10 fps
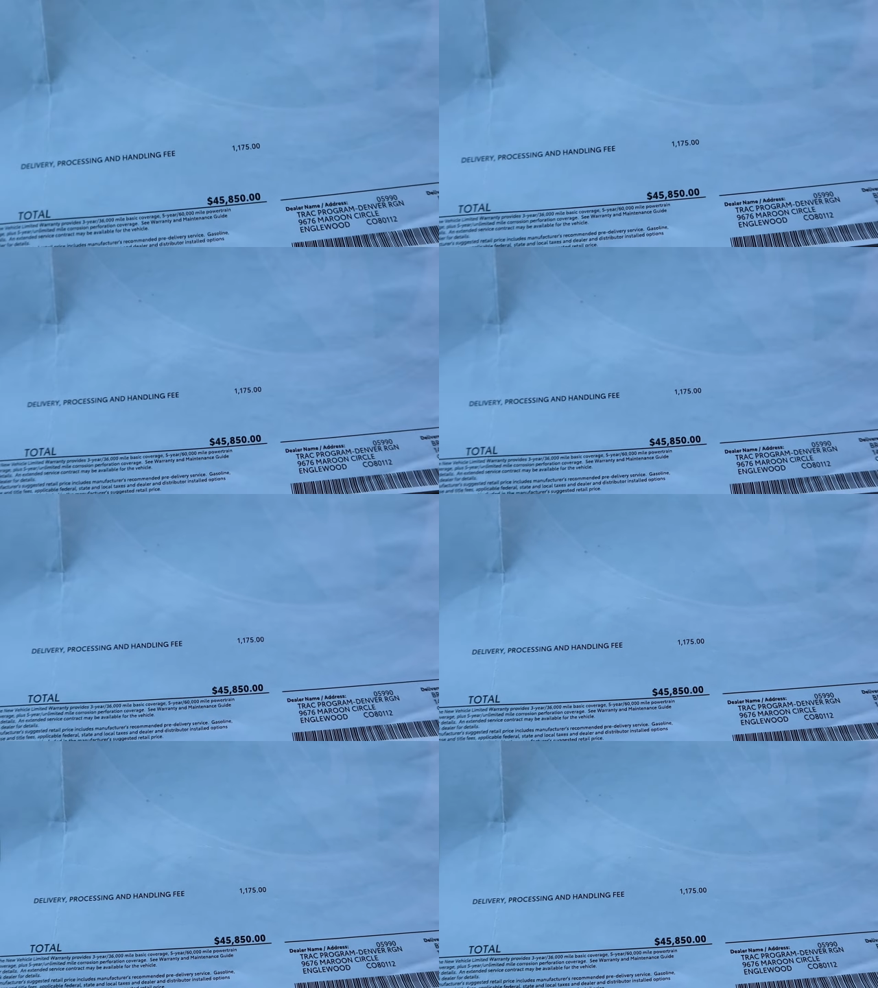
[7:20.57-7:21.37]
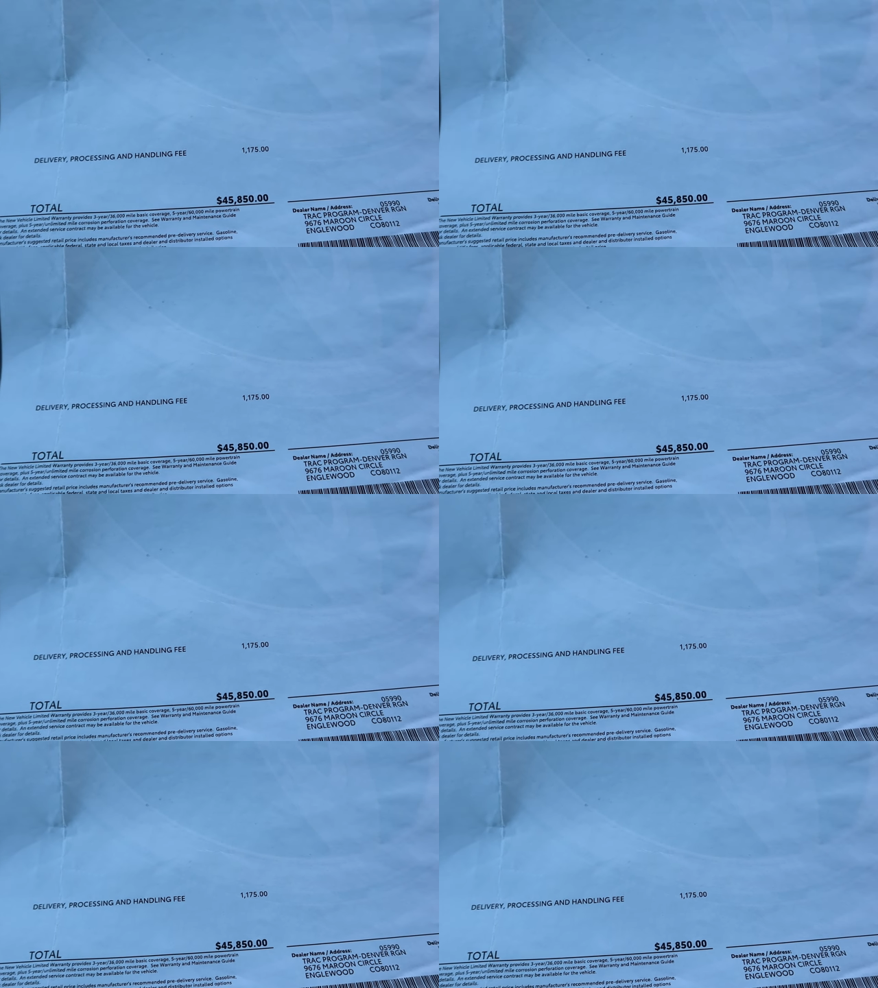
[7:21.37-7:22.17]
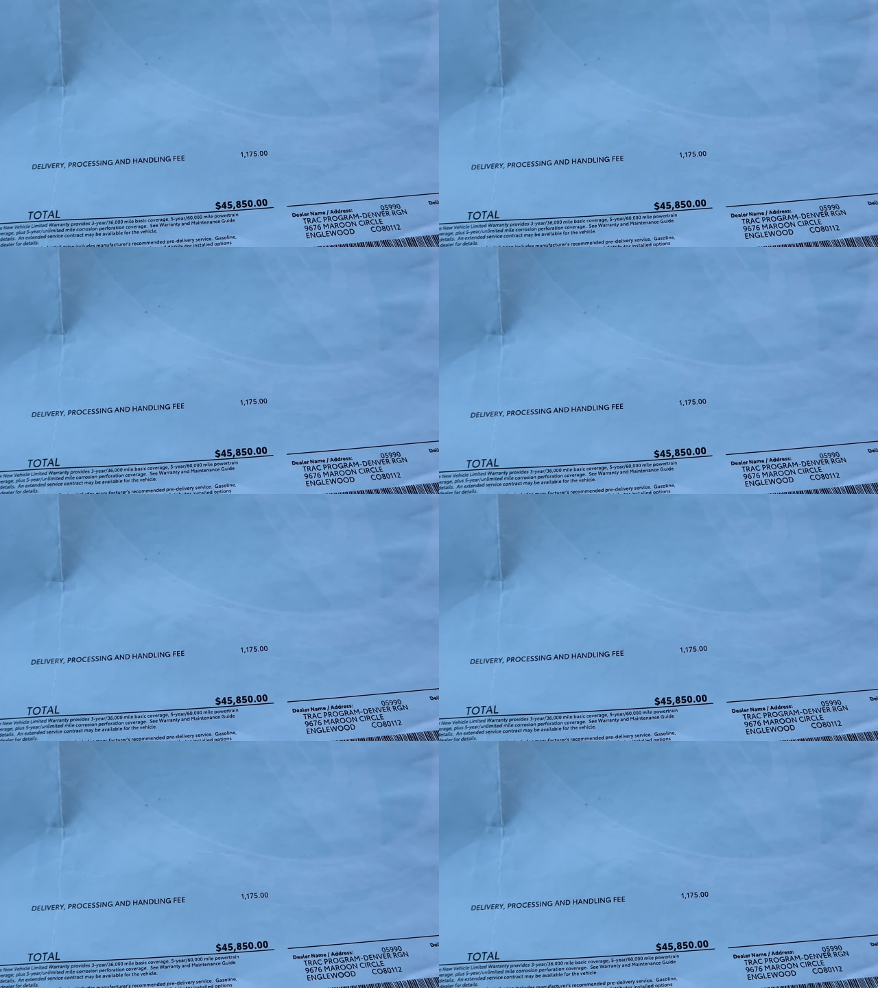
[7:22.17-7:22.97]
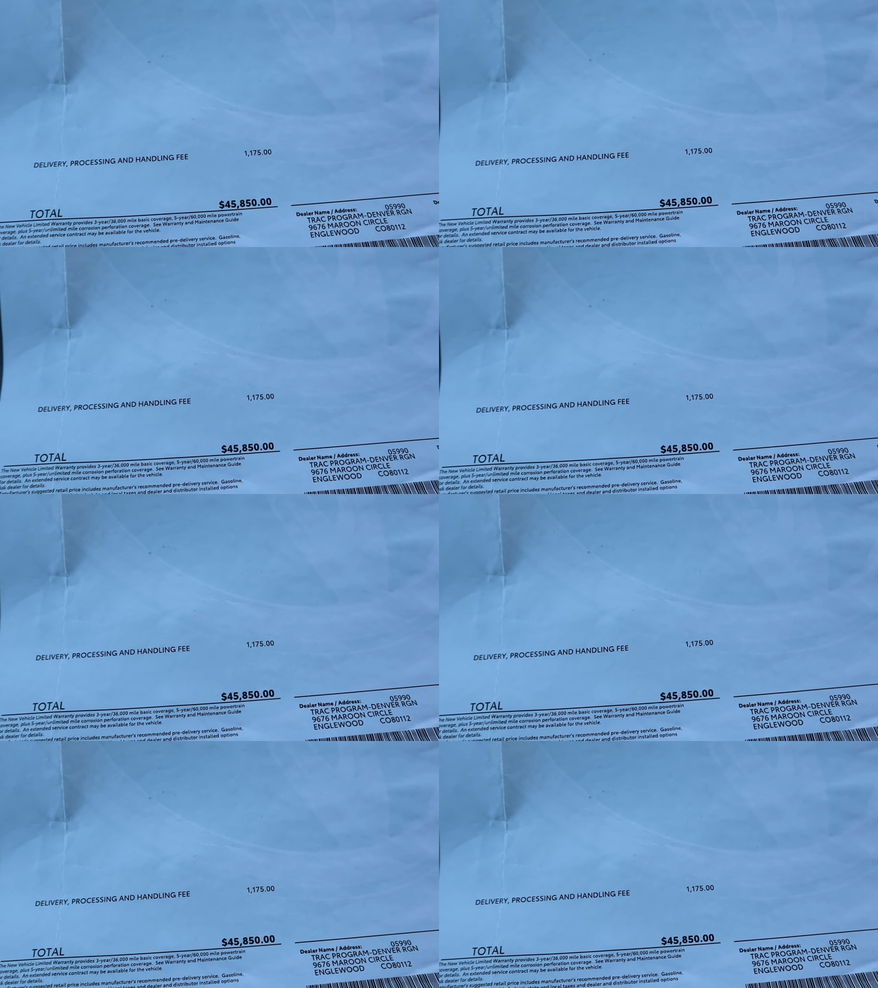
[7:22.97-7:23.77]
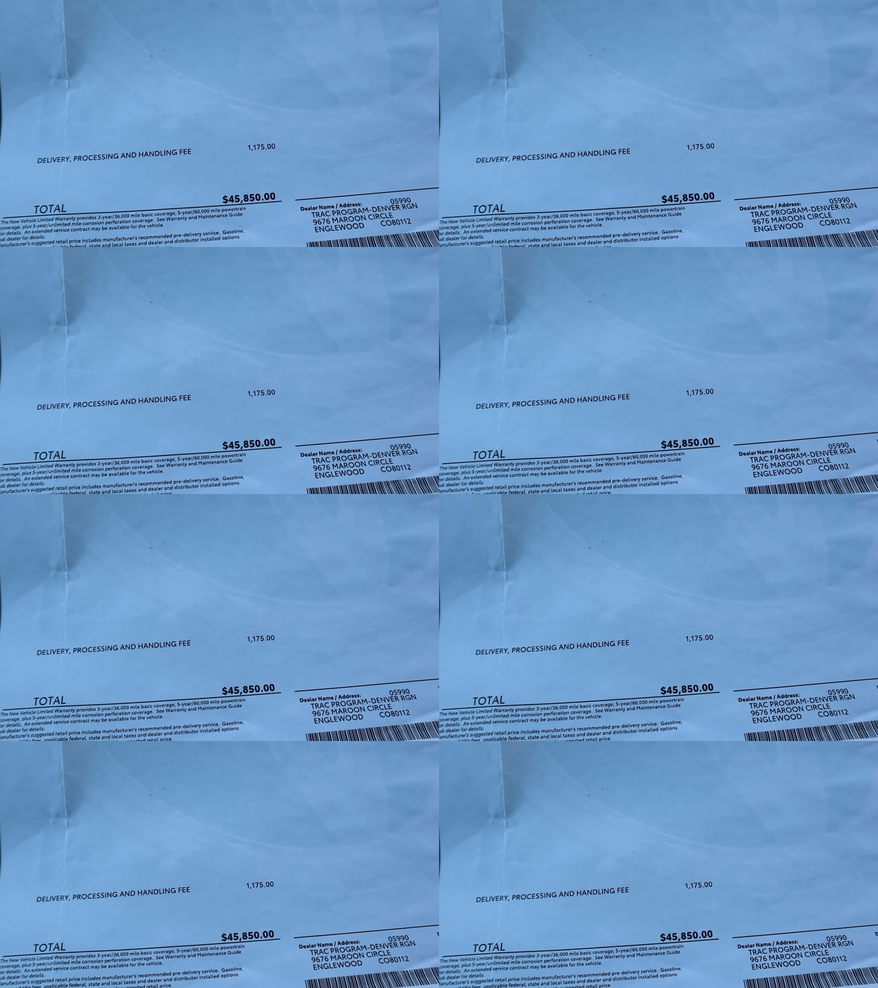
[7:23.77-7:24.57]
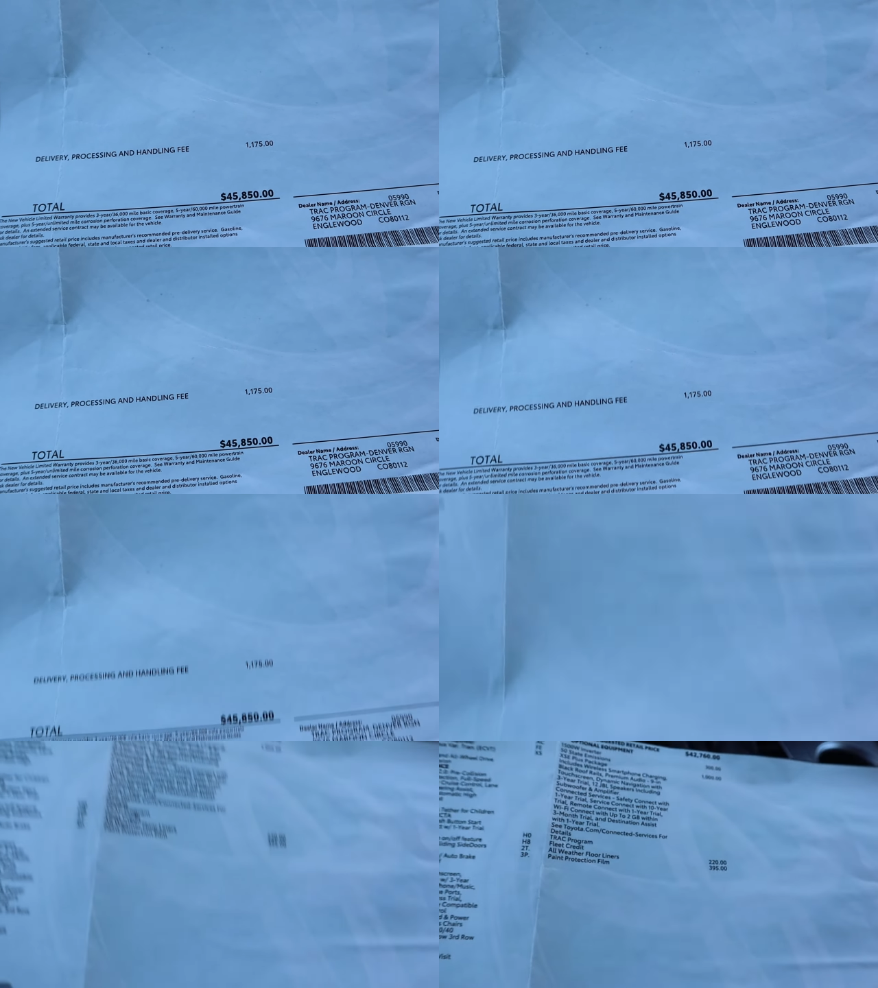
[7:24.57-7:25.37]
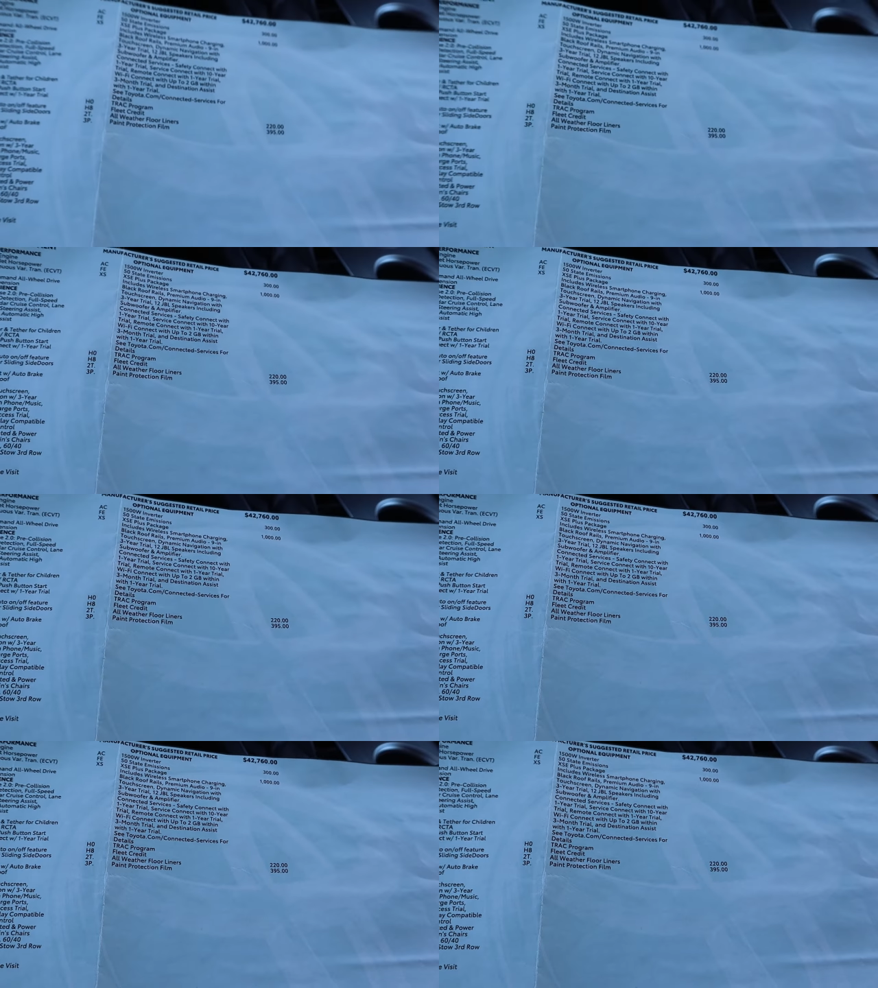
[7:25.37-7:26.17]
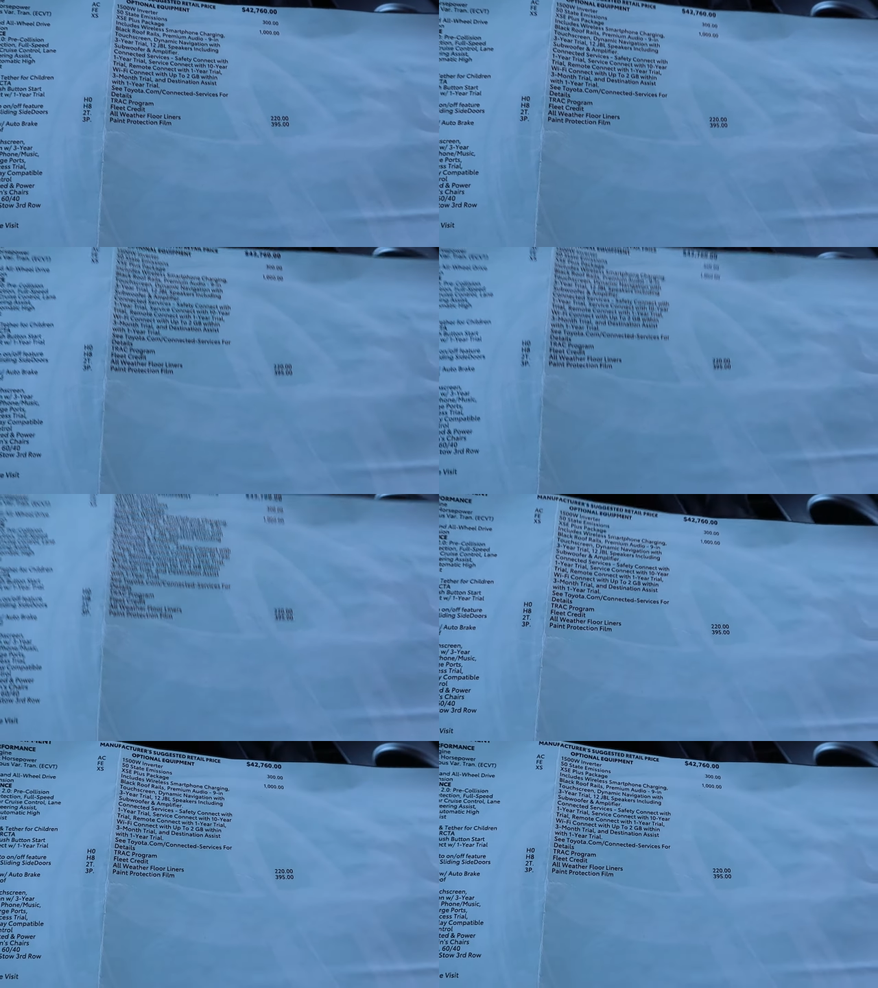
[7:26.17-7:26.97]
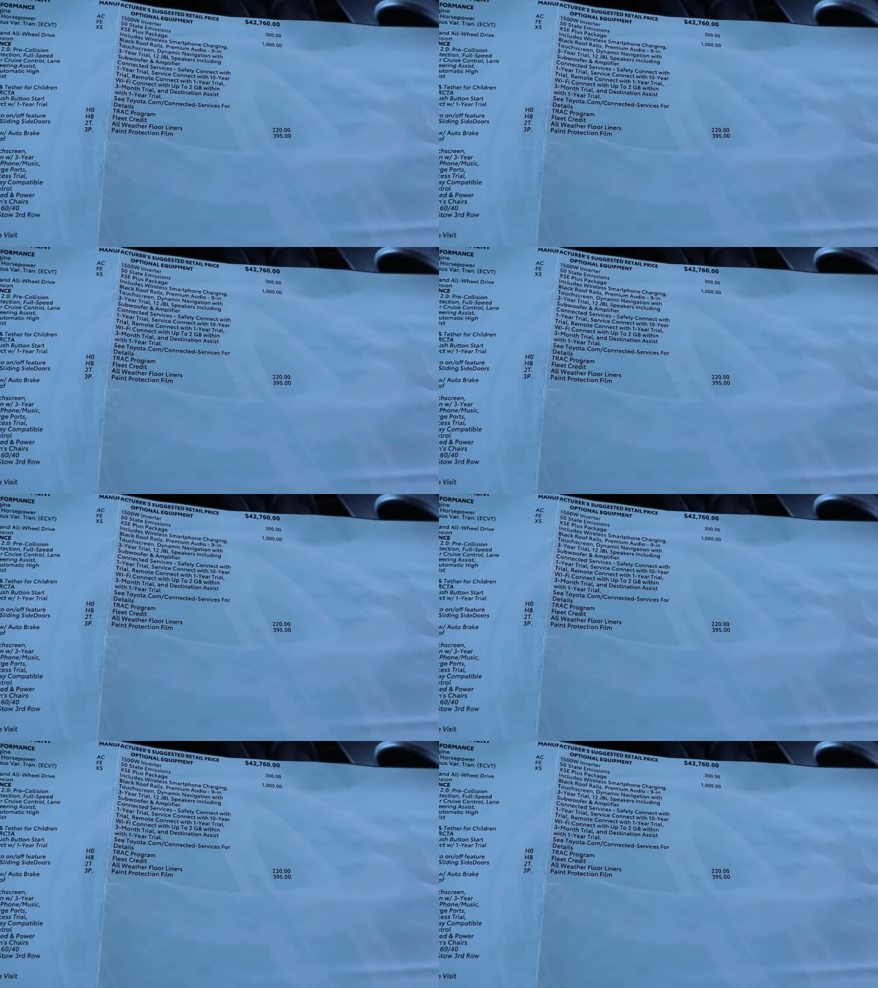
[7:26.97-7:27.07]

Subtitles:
[unreadable: no face in view]